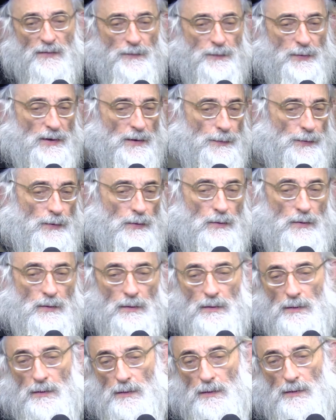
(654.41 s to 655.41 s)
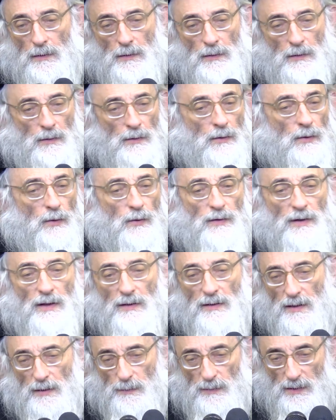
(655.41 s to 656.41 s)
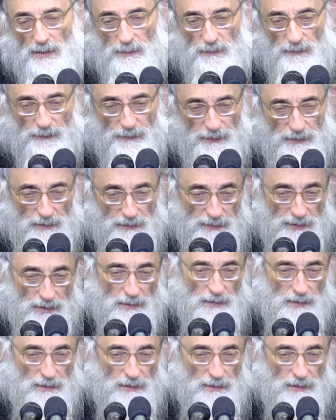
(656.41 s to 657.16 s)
of people who their Talmidim feel their